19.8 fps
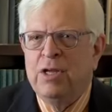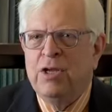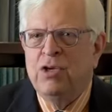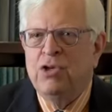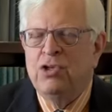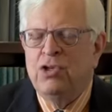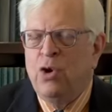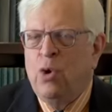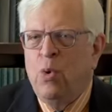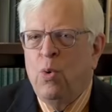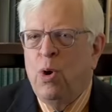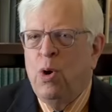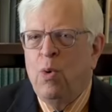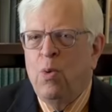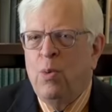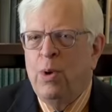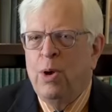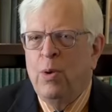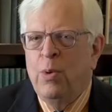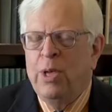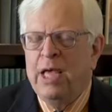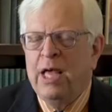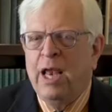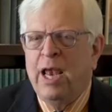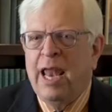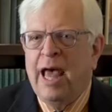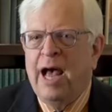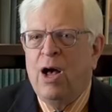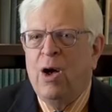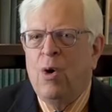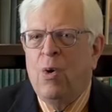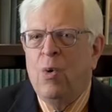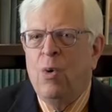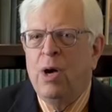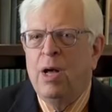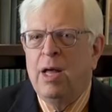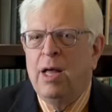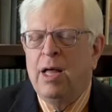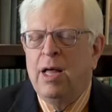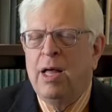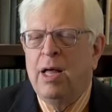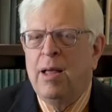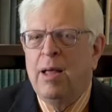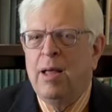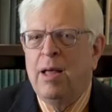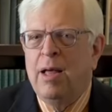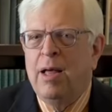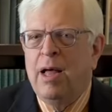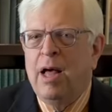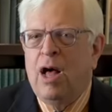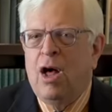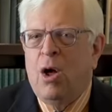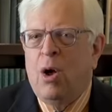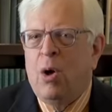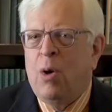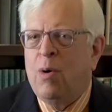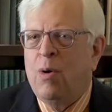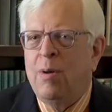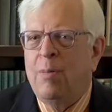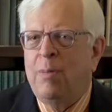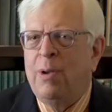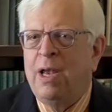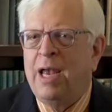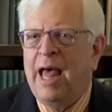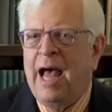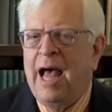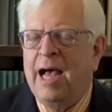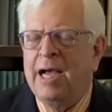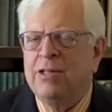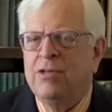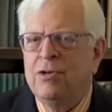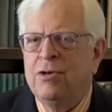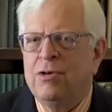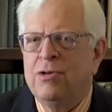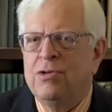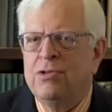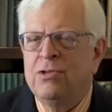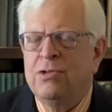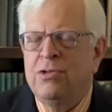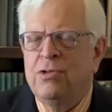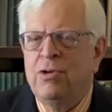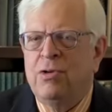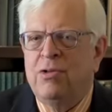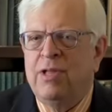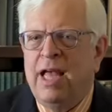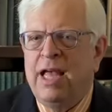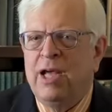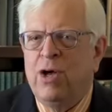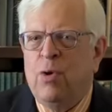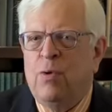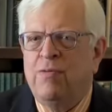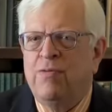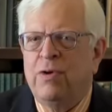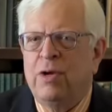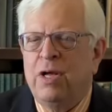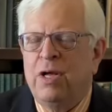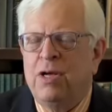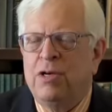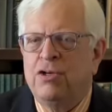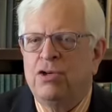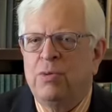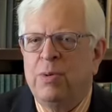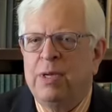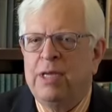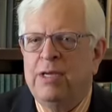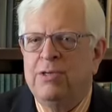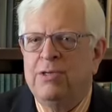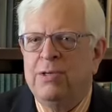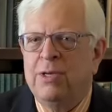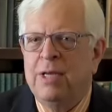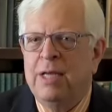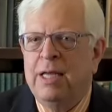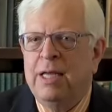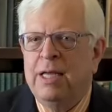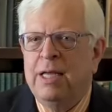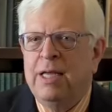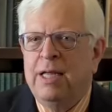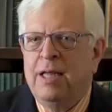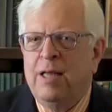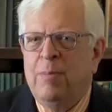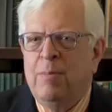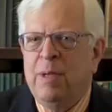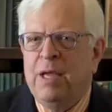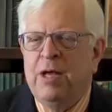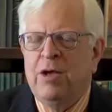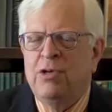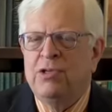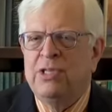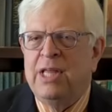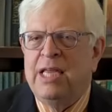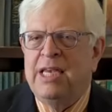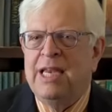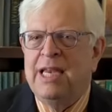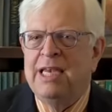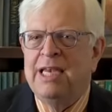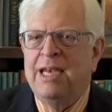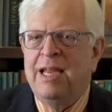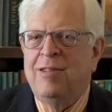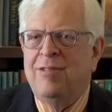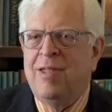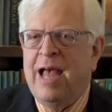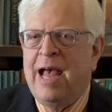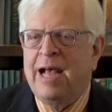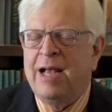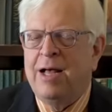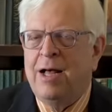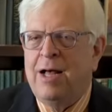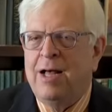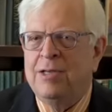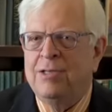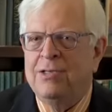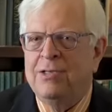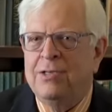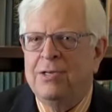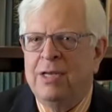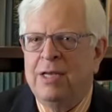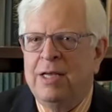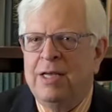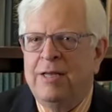So we, we allow uh, horrible actors to take over countries because they didn't attack us?